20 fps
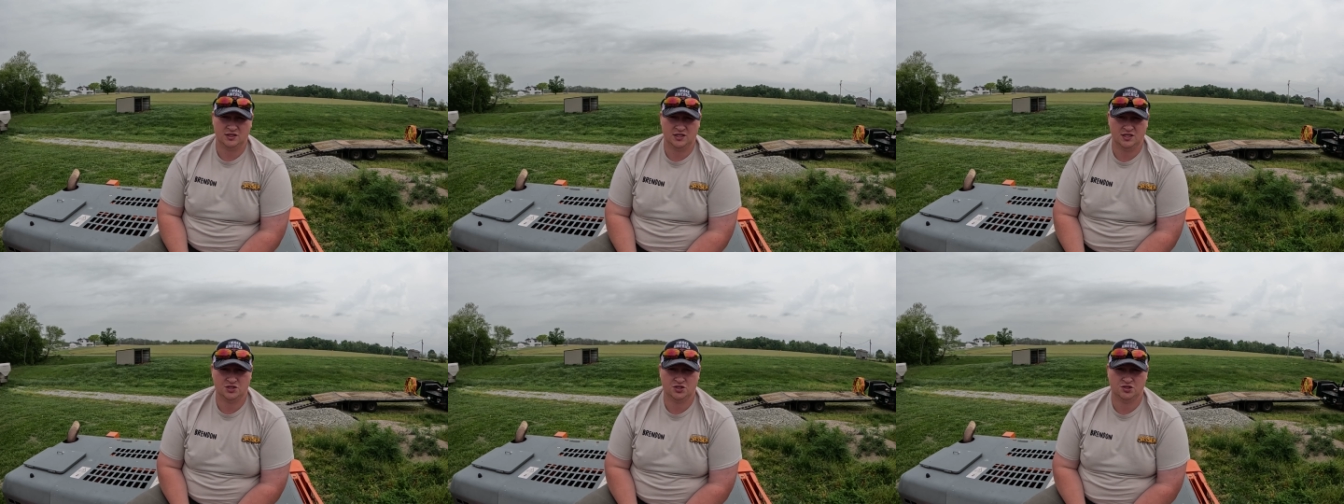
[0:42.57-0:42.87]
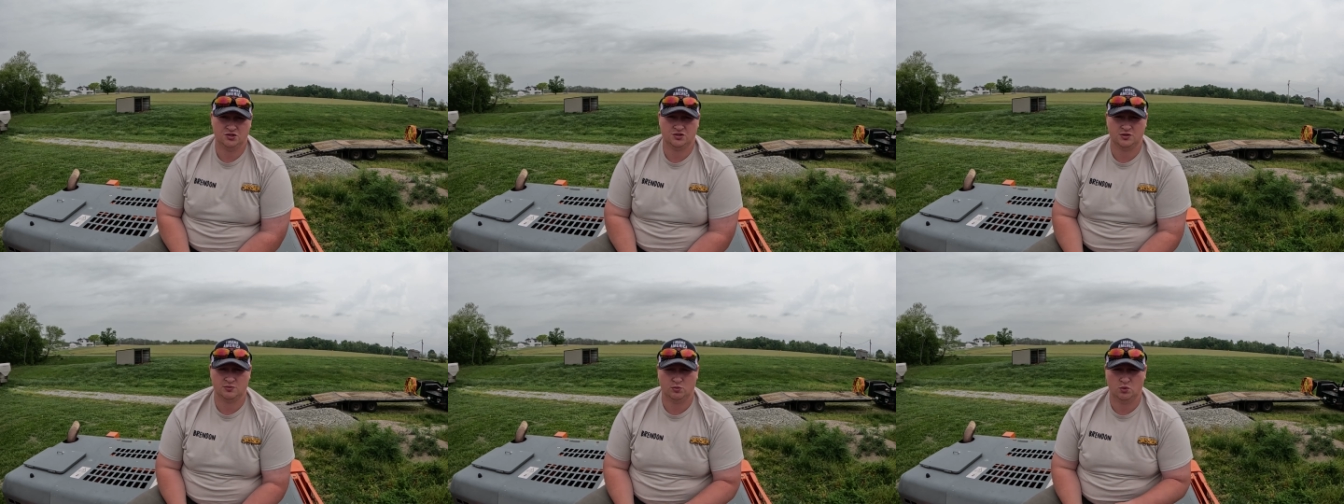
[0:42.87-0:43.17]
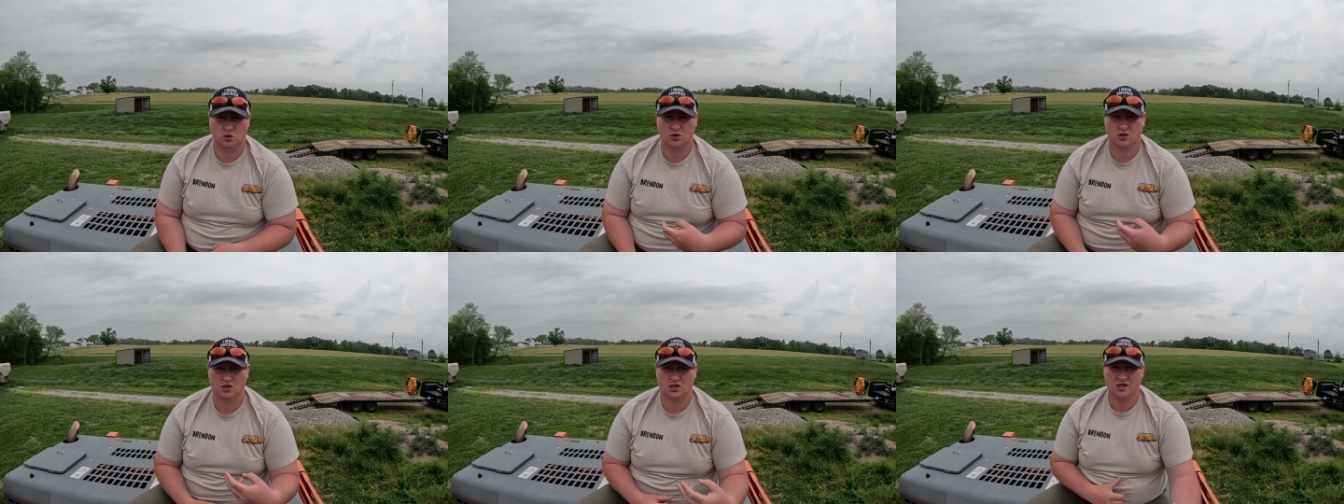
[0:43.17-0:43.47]
get you some
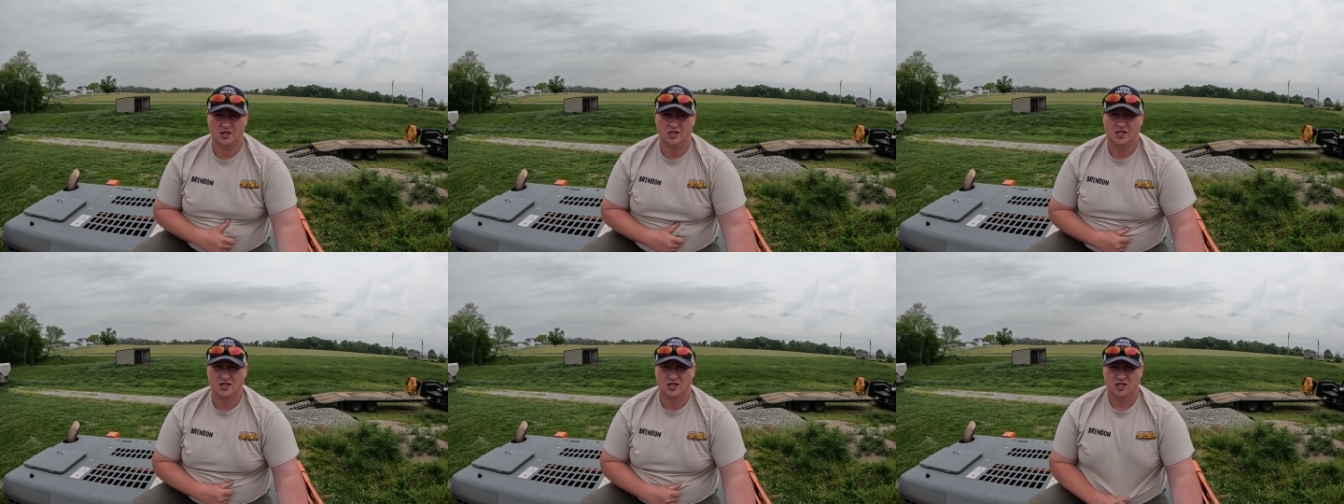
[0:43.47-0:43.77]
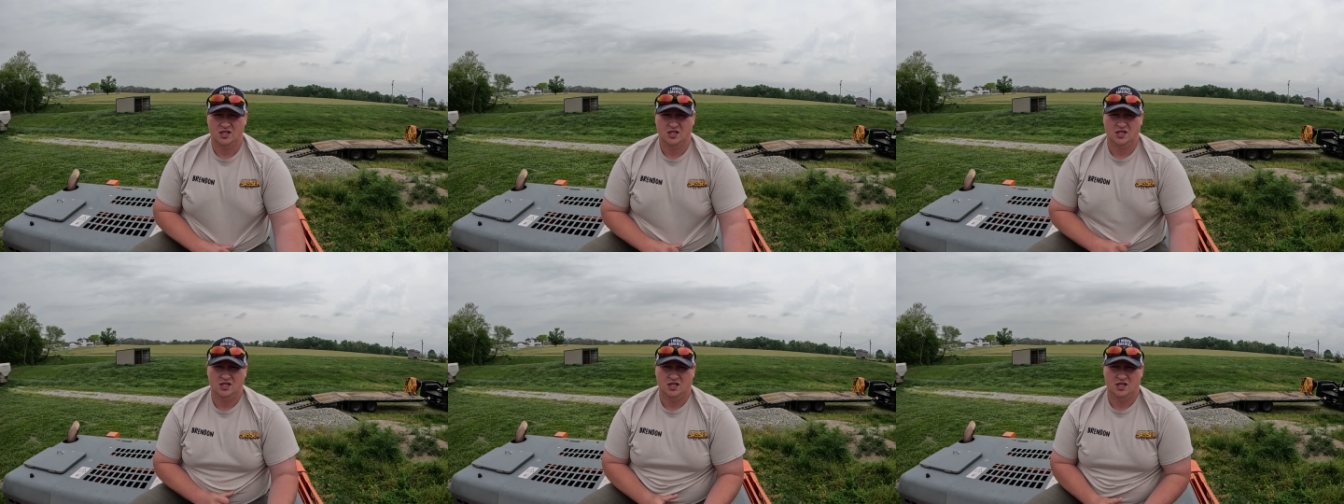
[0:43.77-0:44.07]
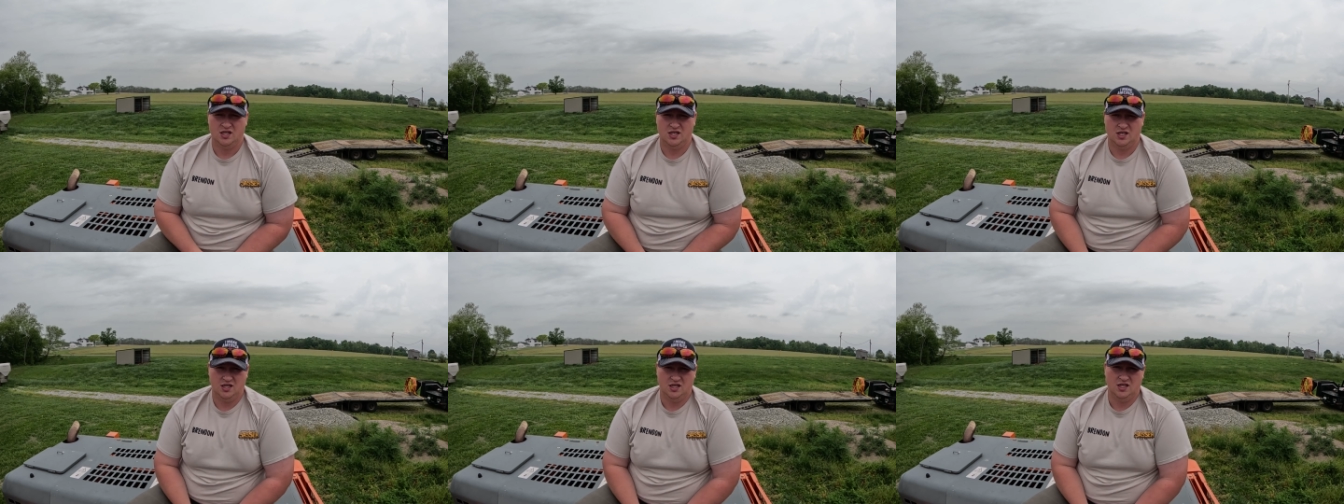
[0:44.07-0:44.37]
more
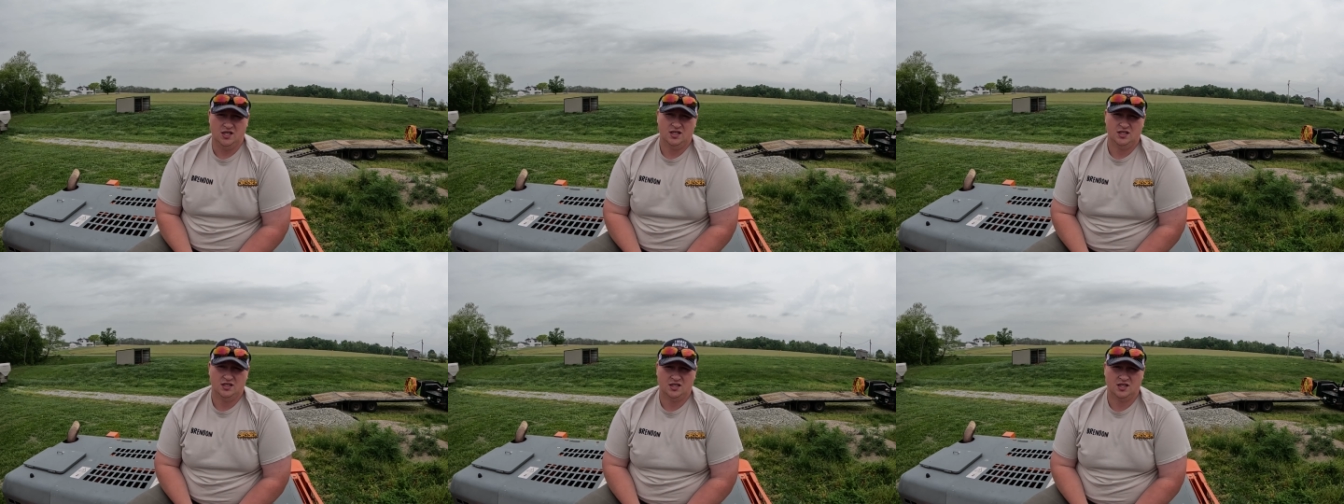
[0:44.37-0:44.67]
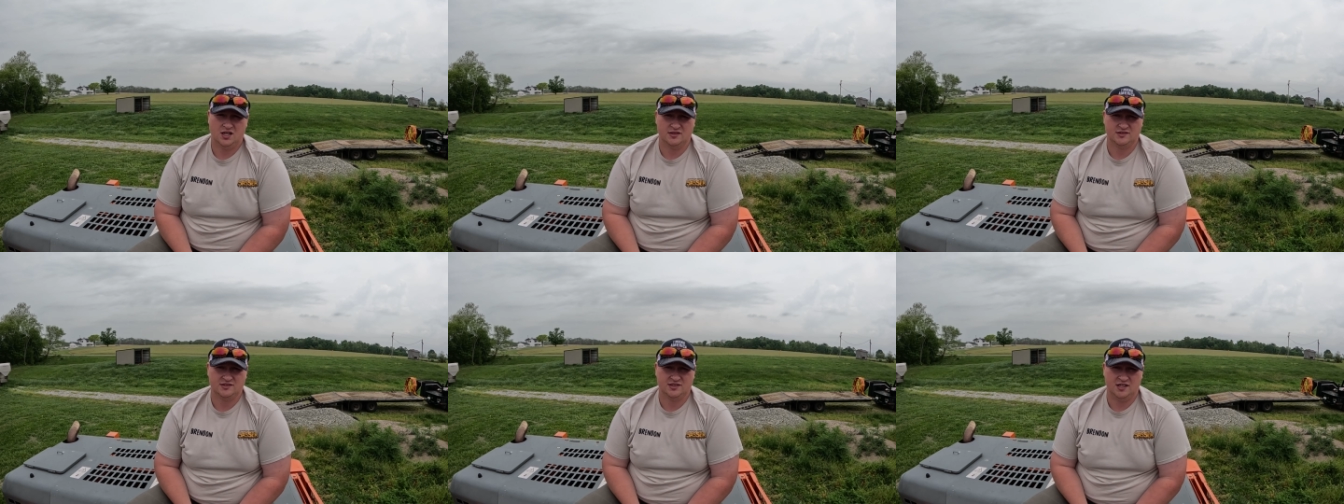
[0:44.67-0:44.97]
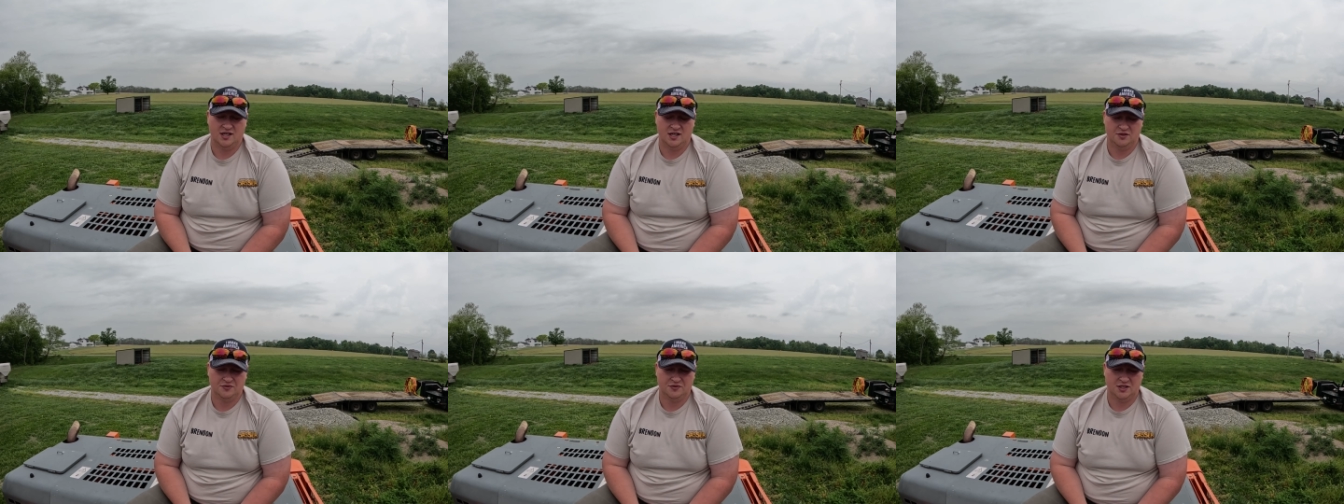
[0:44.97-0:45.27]
uh,
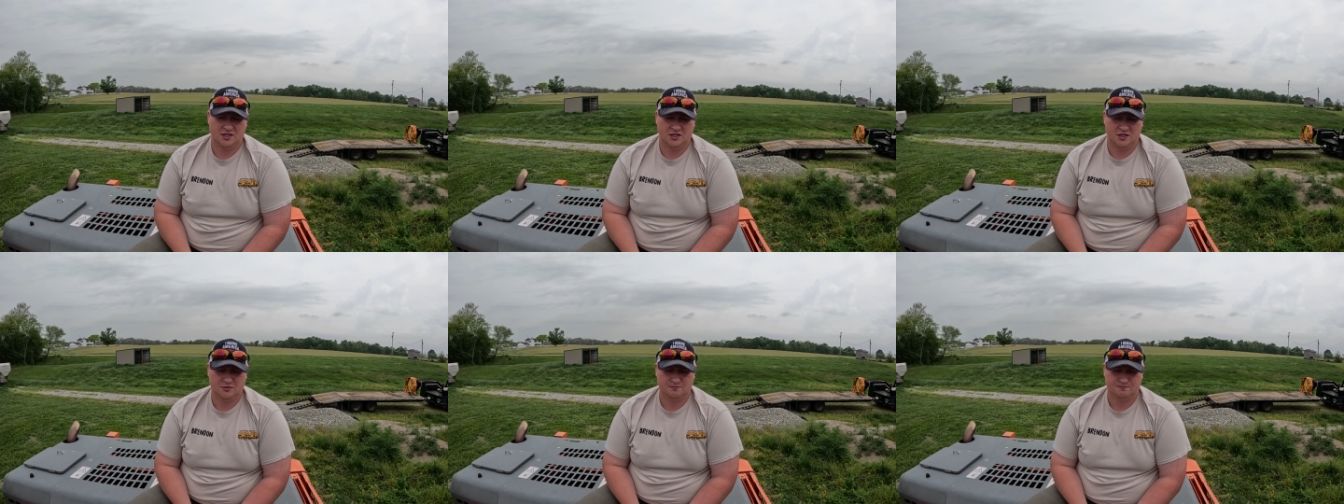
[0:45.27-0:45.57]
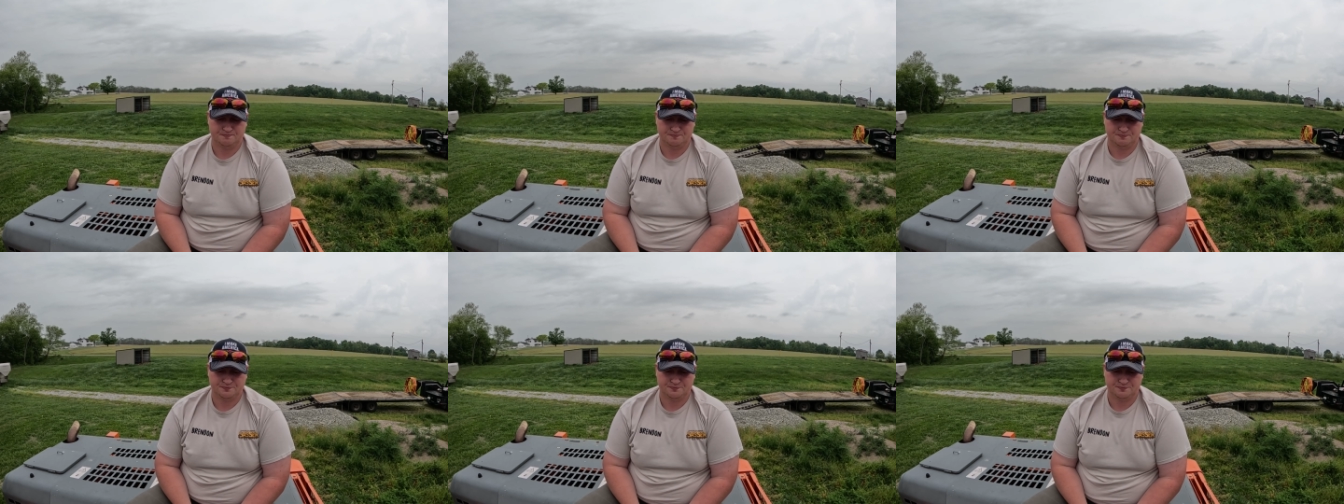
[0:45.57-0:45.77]
content out there.